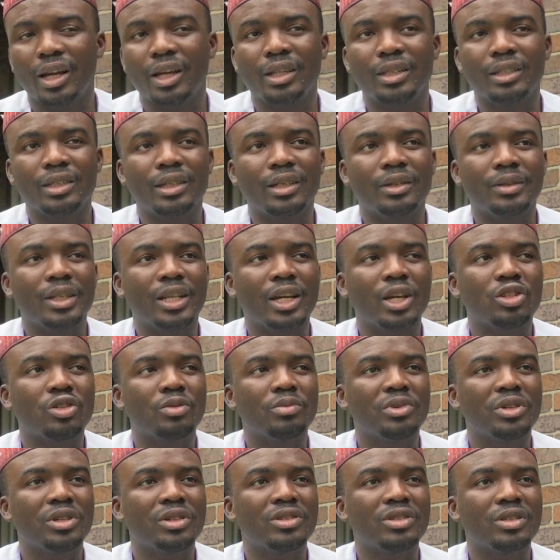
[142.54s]
And uh, it has to
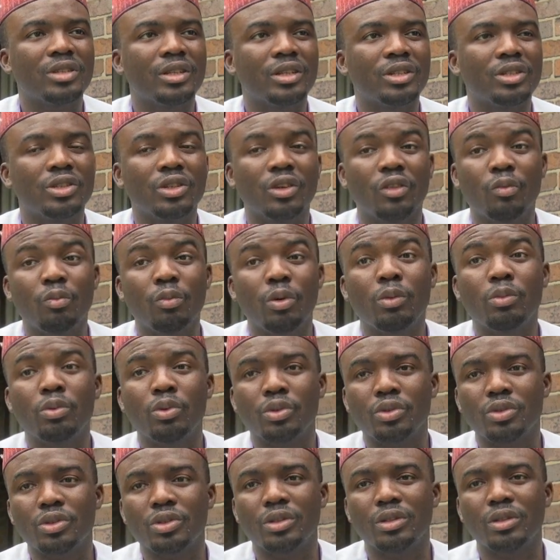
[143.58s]
be a synergy of
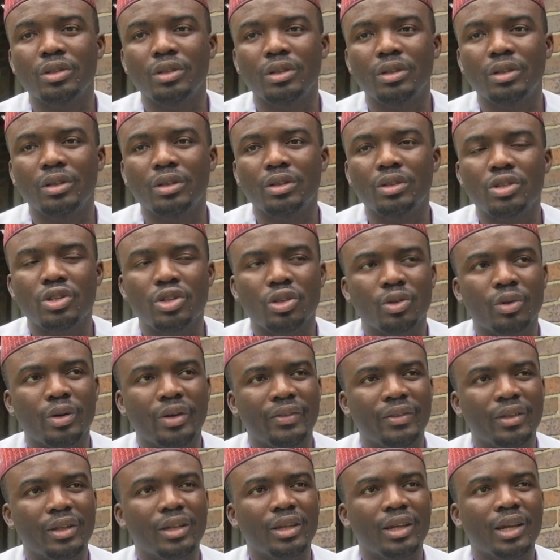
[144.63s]
purpose. So I
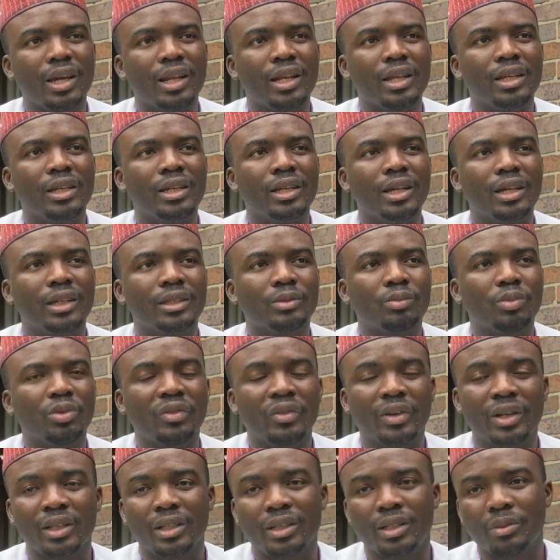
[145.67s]
think YALI has
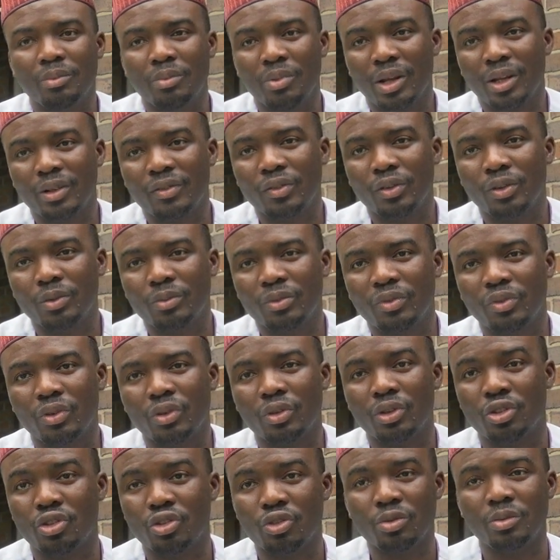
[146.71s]
provided the platform
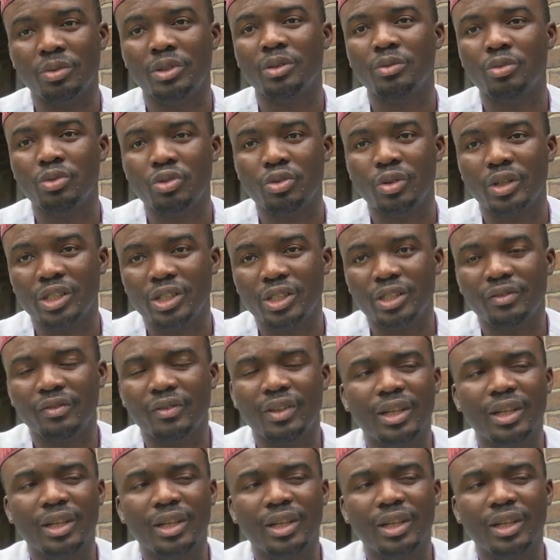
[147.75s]
for us to be able to achieve